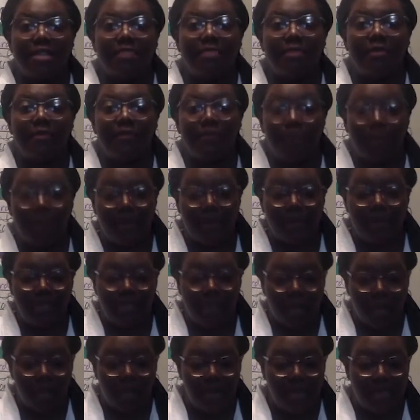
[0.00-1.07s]
before we
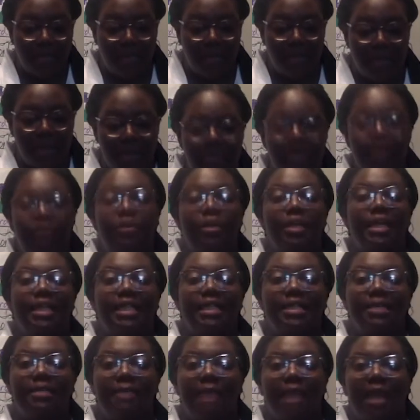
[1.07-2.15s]
start our experiment, we need
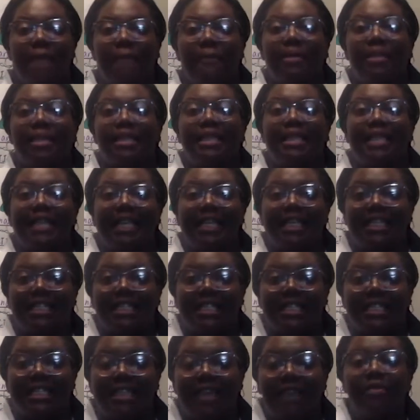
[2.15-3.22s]
to make
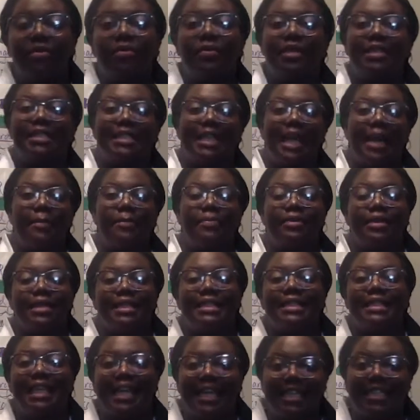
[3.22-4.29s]
predictions. Everyone say
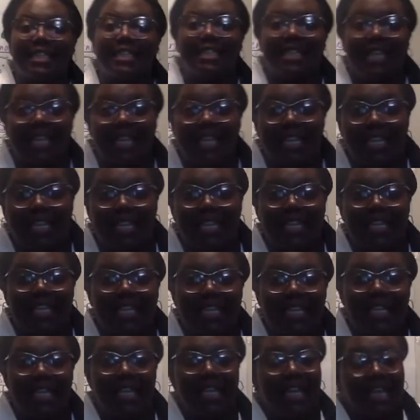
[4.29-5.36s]

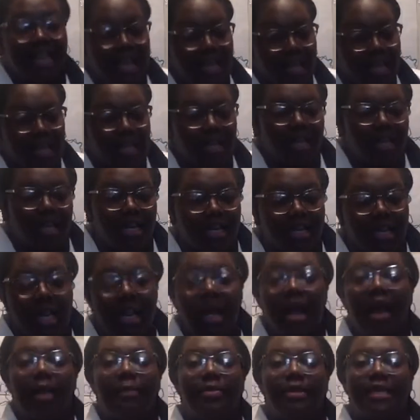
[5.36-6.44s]
prediction. Good.
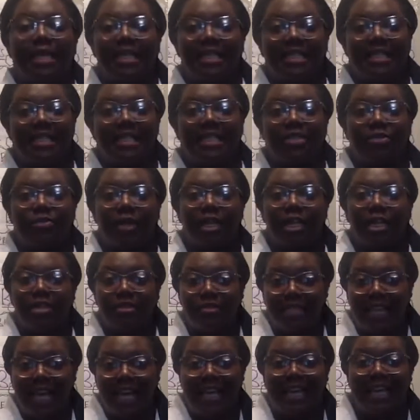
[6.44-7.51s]
A prediction is when
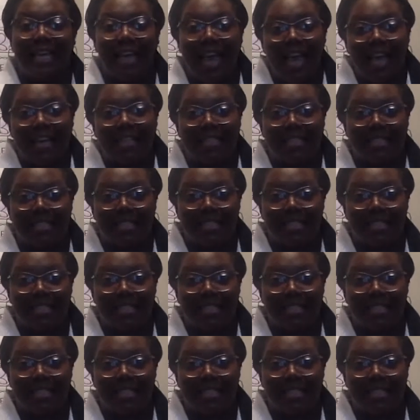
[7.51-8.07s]
you take a guess.